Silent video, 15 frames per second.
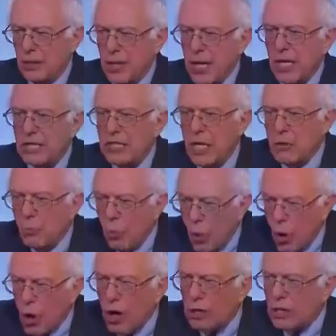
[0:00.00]
that as a
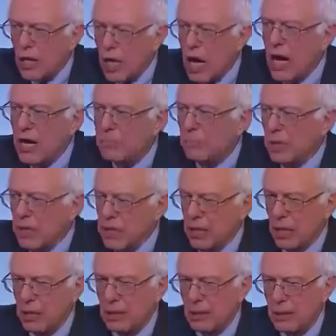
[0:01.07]
wartime
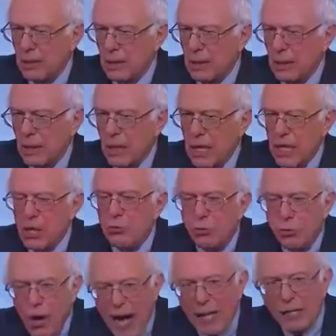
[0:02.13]
leader, he
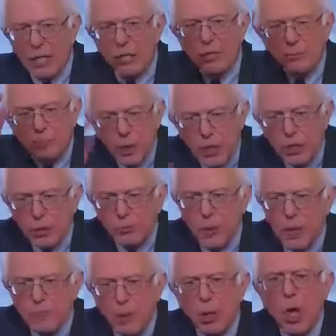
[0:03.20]
rallied the British
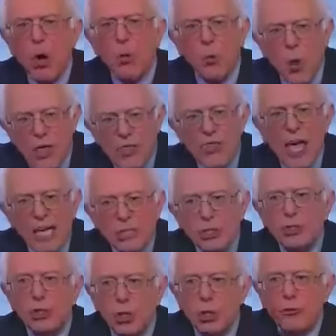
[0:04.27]
people when they
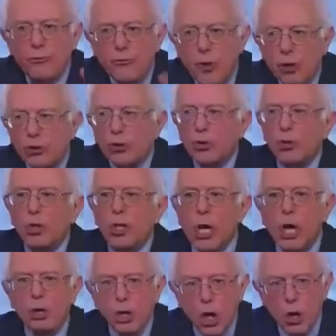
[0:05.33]
stood virtually
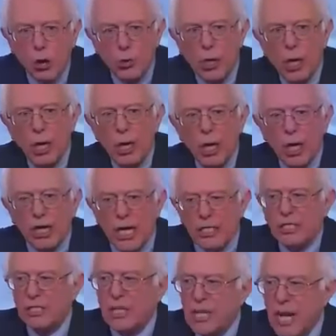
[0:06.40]
alone
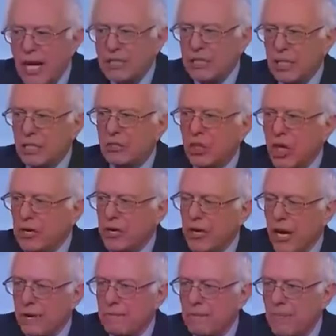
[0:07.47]
against the Nazi
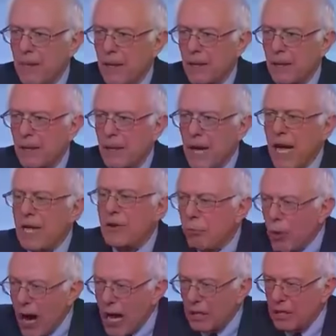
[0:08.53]
juggernaut
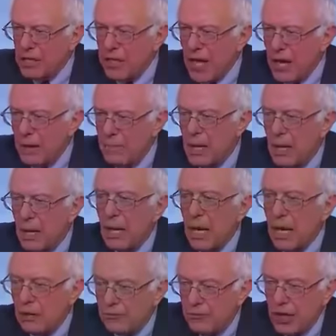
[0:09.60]
and rally them
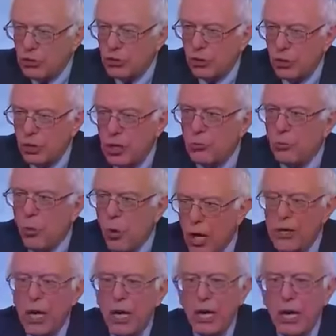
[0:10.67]
and eventually
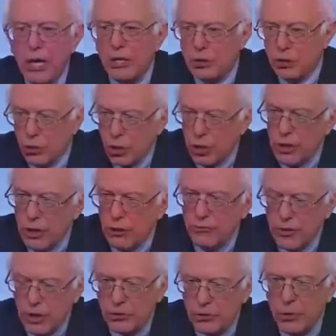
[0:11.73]
won an extraordinary
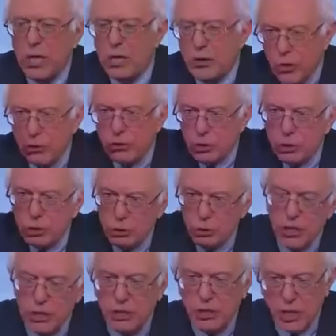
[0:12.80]
victory. Those are two
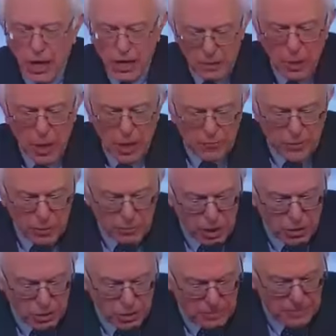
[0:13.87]
leaders that I admire very
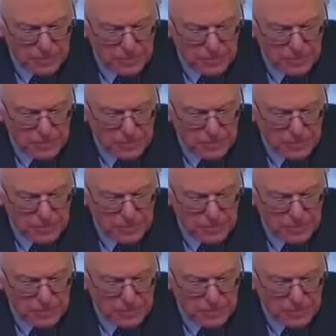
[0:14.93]
much.